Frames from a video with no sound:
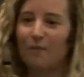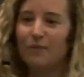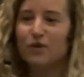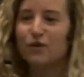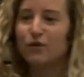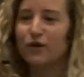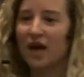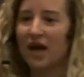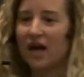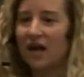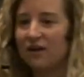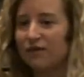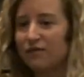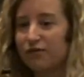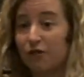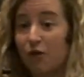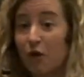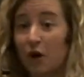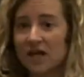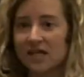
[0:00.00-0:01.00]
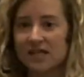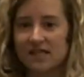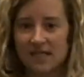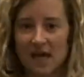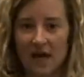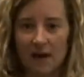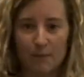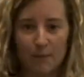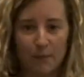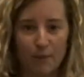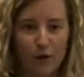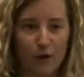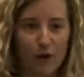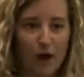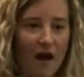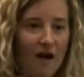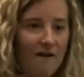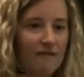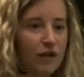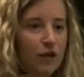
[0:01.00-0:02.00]
you can, for example,
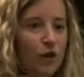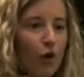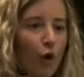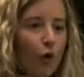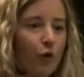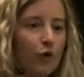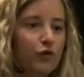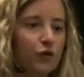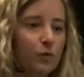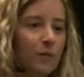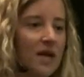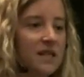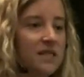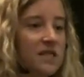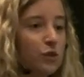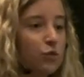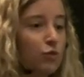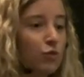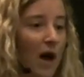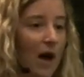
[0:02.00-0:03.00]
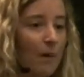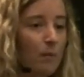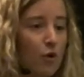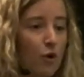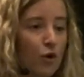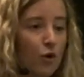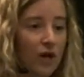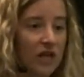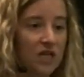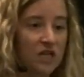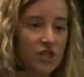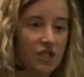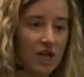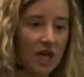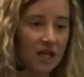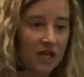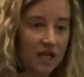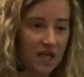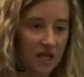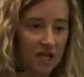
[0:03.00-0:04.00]
have an automated webhook in
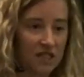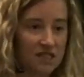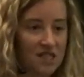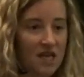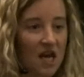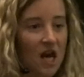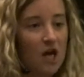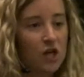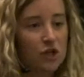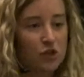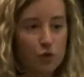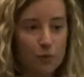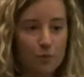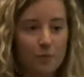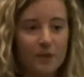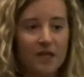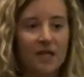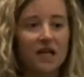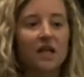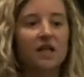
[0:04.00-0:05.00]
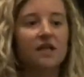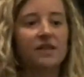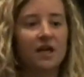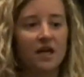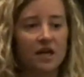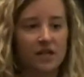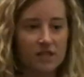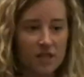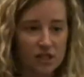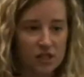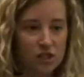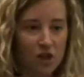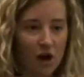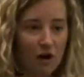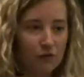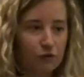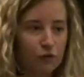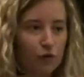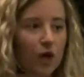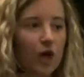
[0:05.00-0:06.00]
Jenkins to build the
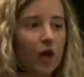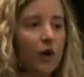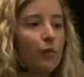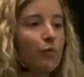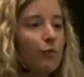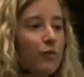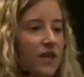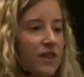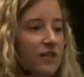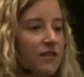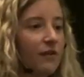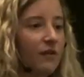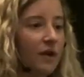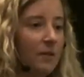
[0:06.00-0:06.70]
software with the